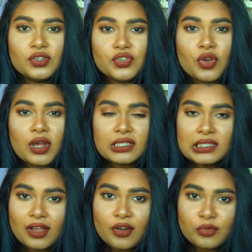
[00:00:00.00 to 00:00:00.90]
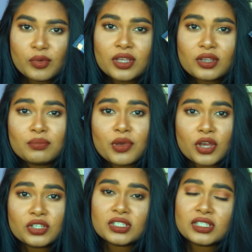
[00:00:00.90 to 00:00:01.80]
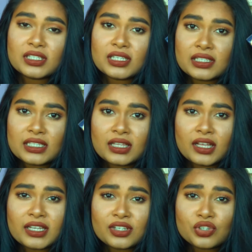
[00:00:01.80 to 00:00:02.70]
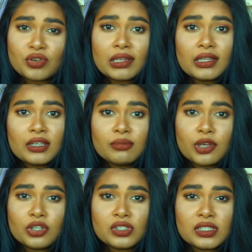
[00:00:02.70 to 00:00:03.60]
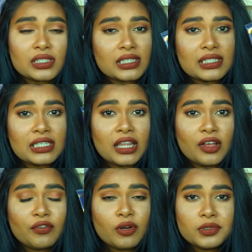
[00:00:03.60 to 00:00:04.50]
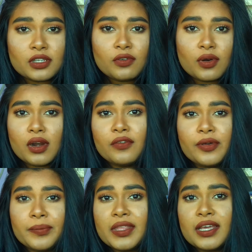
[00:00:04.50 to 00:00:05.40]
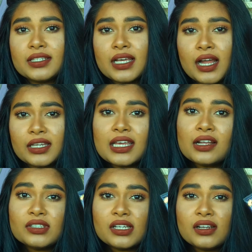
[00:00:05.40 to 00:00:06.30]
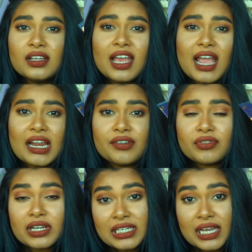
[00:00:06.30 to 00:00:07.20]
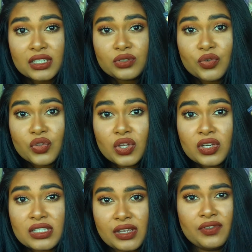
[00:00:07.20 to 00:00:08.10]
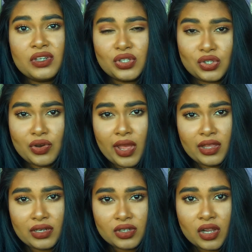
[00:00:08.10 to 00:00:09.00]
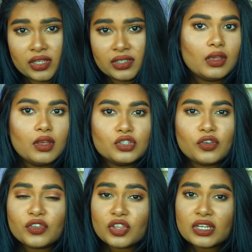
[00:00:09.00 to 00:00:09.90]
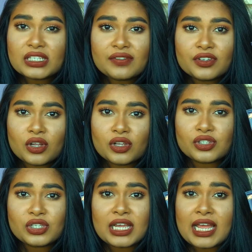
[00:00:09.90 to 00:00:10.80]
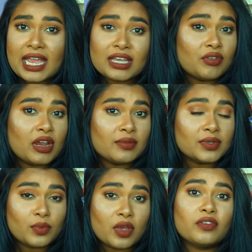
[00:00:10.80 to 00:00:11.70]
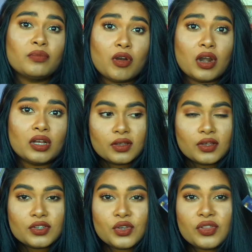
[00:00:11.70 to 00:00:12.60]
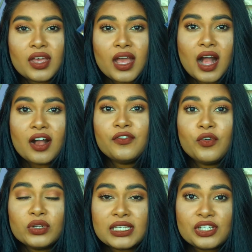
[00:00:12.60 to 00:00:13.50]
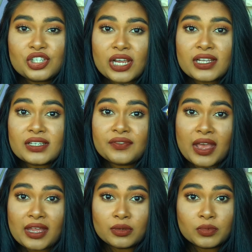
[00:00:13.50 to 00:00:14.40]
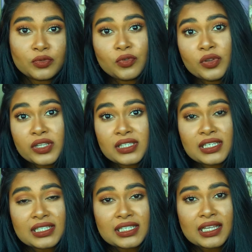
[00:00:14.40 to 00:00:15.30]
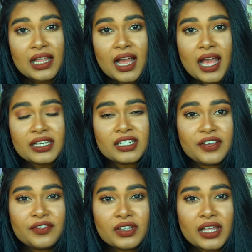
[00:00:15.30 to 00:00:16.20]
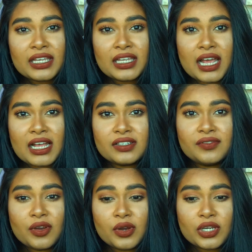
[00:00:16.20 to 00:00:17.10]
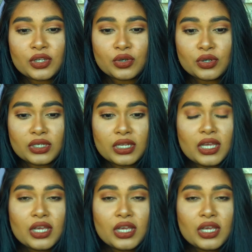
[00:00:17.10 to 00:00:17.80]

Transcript: So I'll start off where you can purchase this concealer. In Australia you can purchase this concealer from Sephora from their Tarte counter and it retails for 37 Australian dollars. So for $37 you get 8 grams worth of product. So there are 14 shades available for this concealer and I feel like it has a very good